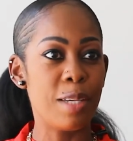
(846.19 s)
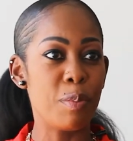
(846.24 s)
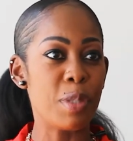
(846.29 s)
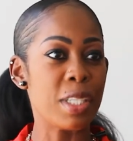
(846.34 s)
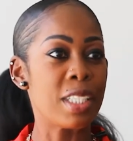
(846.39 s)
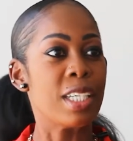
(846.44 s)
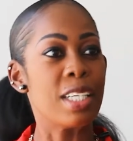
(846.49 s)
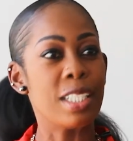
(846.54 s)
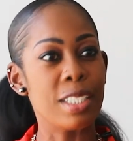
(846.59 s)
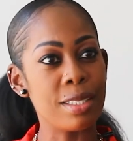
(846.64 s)

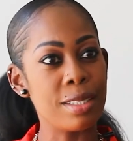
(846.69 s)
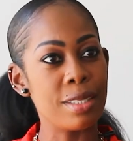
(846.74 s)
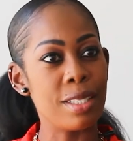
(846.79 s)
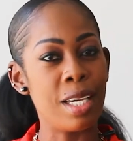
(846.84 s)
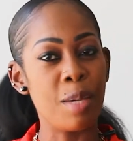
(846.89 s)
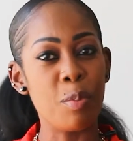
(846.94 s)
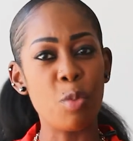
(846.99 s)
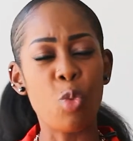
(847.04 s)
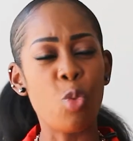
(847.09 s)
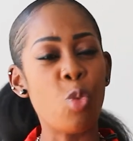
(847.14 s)
because
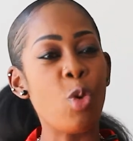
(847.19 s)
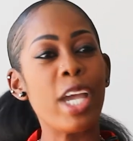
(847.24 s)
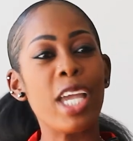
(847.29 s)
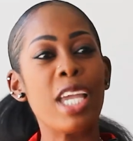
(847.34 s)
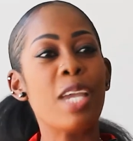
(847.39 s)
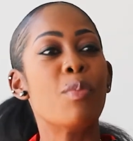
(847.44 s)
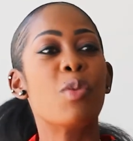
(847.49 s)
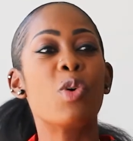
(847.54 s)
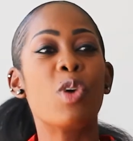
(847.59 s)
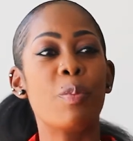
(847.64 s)
I'm
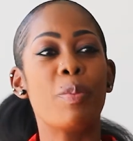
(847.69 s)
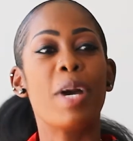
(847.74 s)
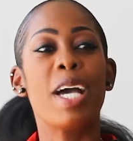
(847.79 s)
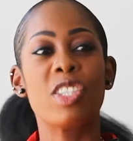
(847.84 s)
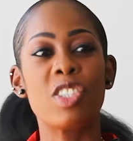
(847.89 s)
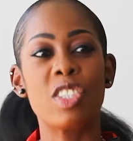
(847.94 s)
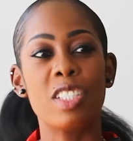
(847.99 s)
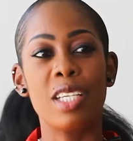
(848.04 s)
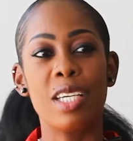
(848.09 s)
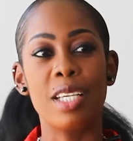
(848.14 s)
way more
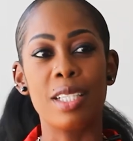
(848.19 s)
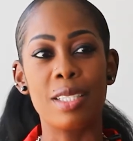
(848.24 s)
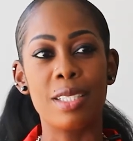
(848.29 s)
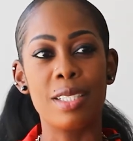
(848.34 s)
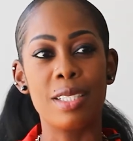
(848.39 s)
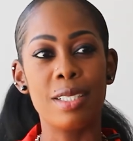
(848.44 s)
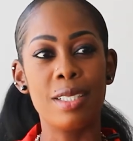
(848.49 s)
passionate